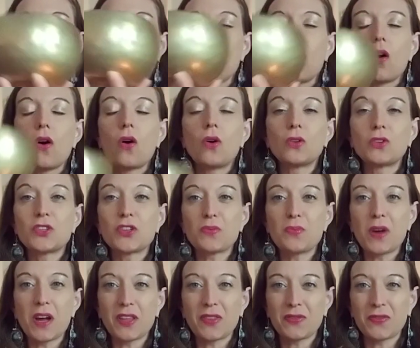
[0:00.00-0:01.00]
Hold your
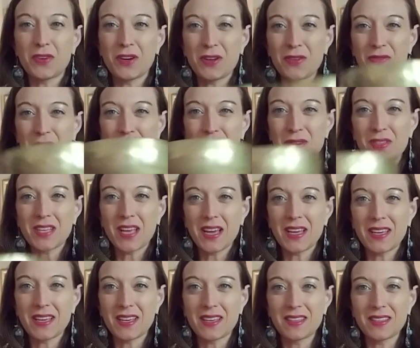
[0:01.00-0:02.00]
breath for a few
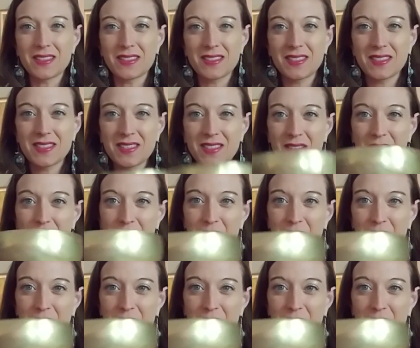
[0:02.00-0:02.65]
seconds.